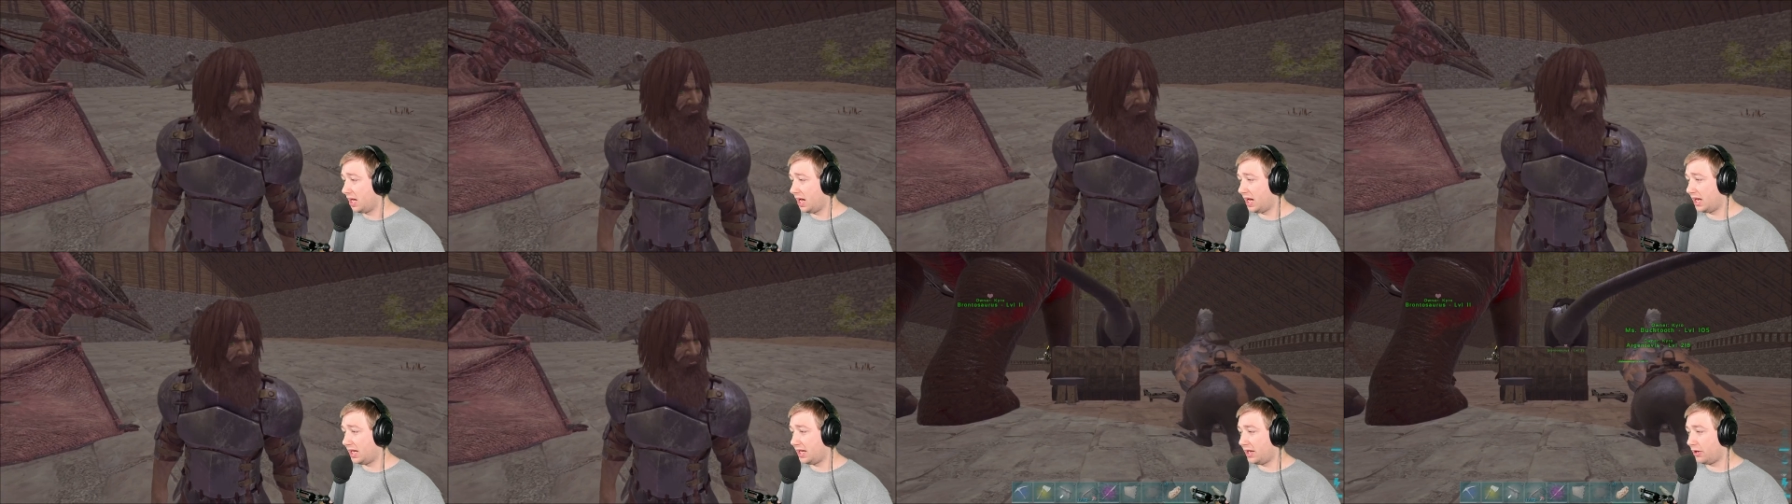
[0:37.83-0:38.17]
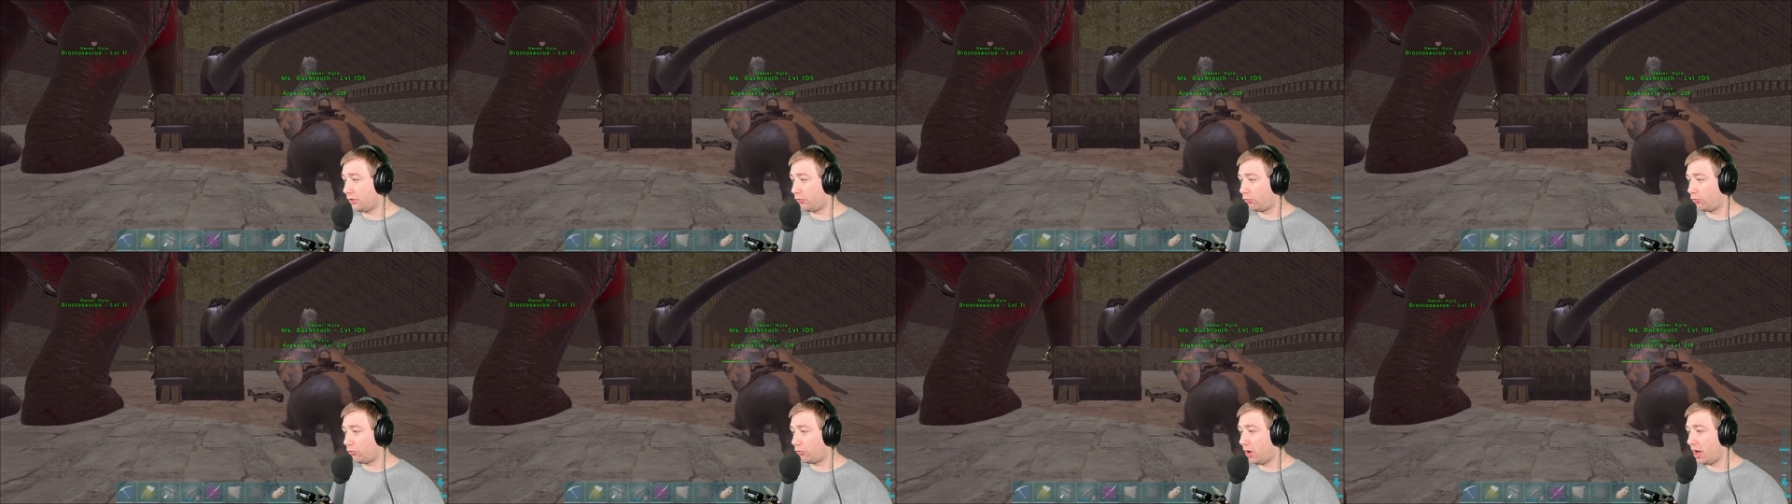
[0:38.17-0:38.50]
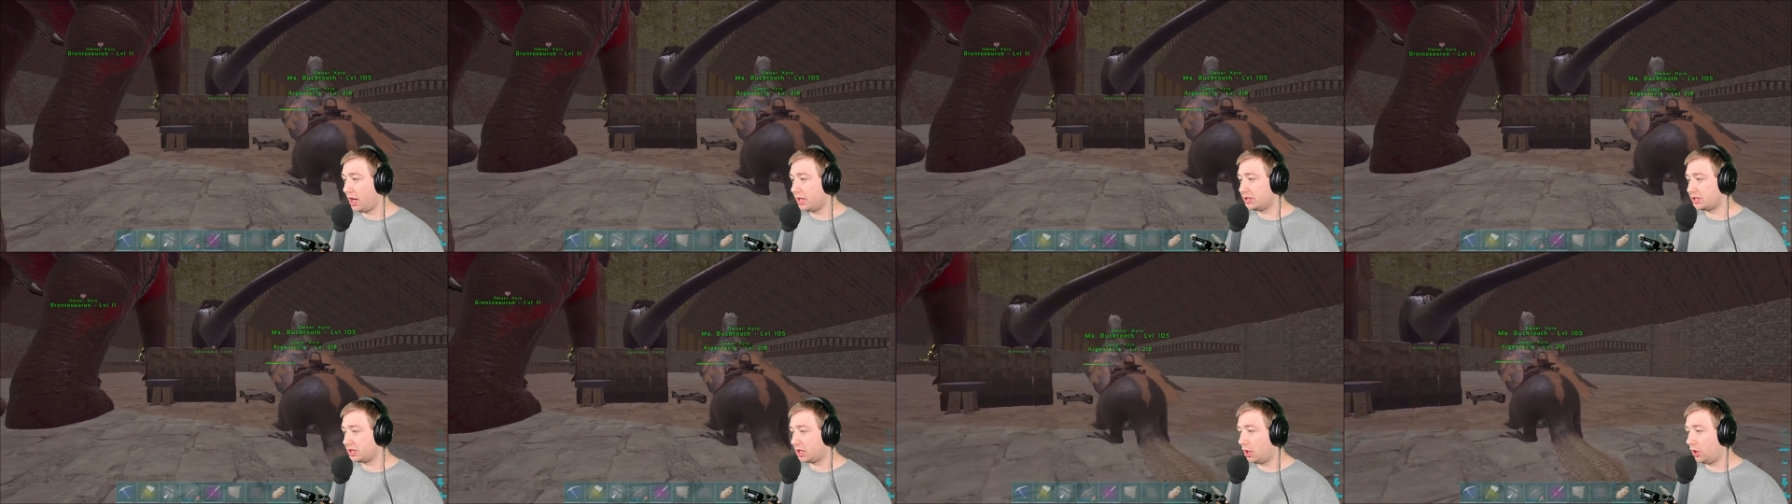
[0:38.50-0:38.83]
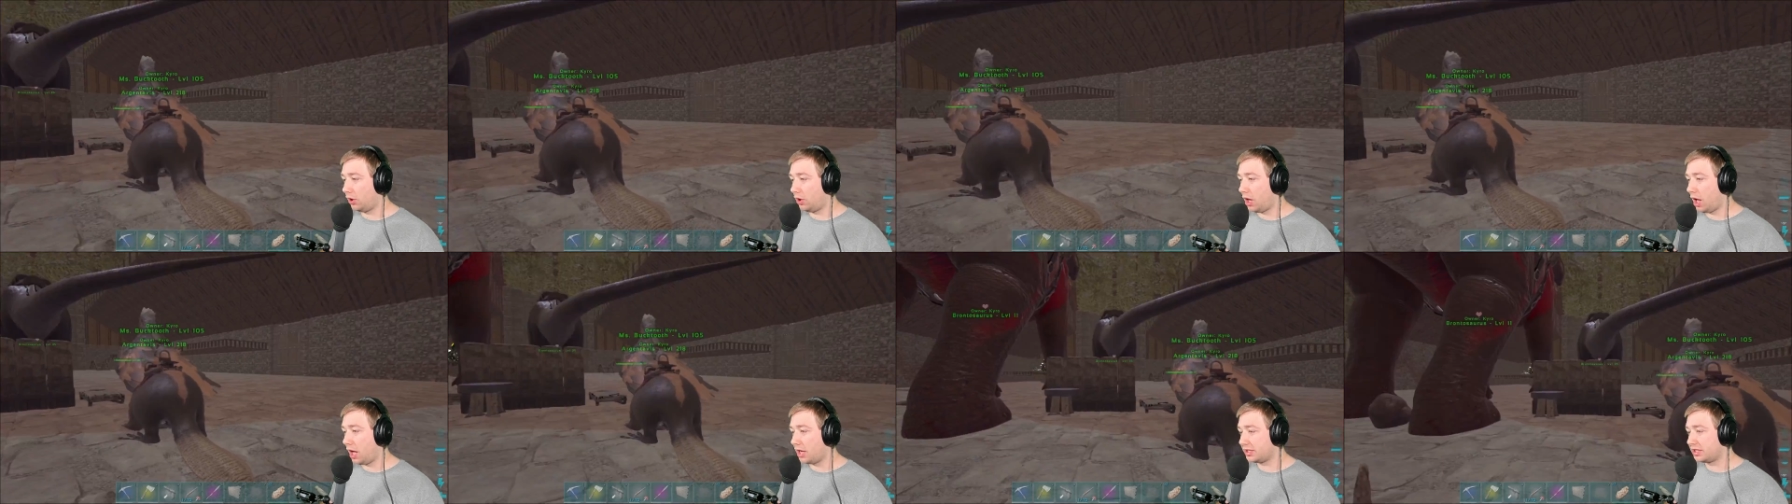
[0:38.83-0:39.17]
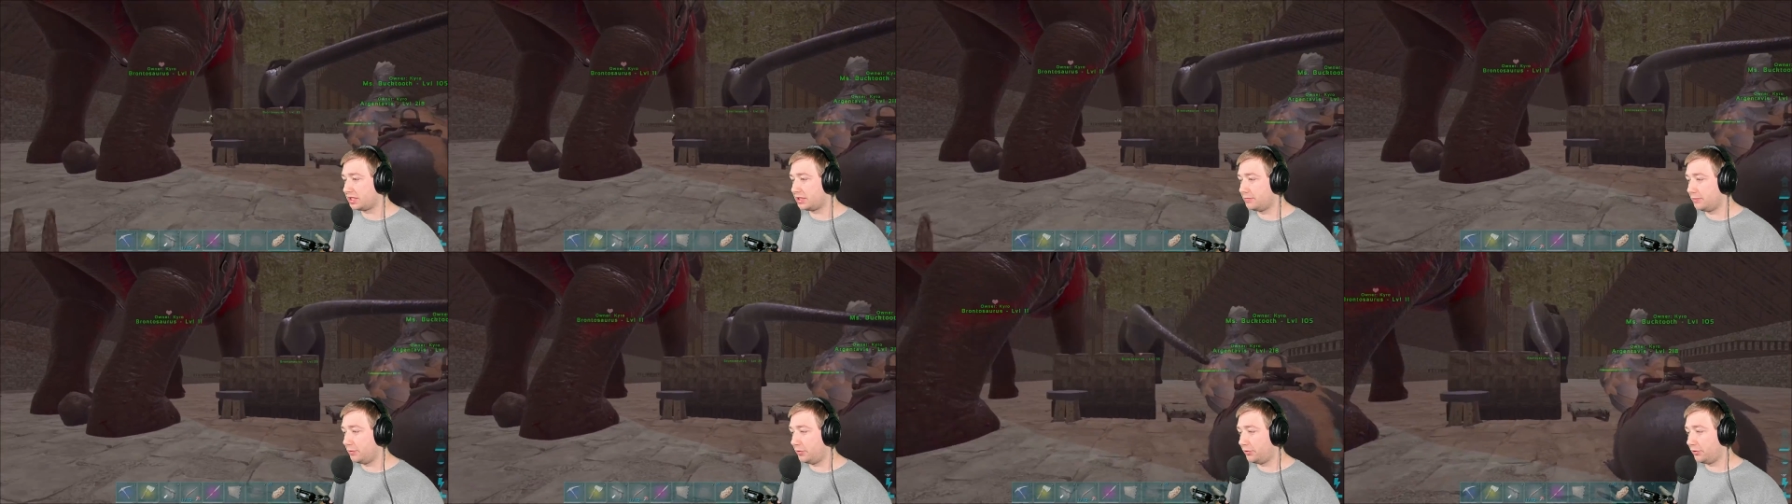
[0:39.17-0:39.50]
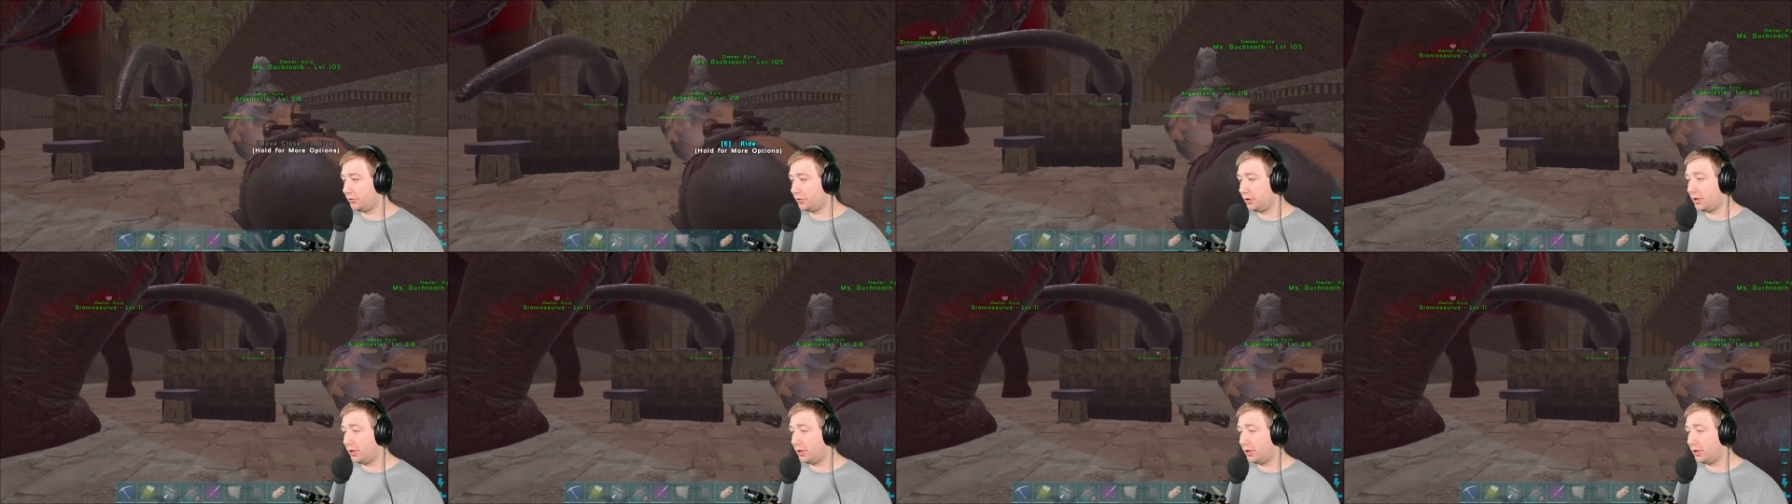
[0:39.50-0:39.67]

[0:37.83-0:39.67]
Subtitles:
And it runs a lot smoother.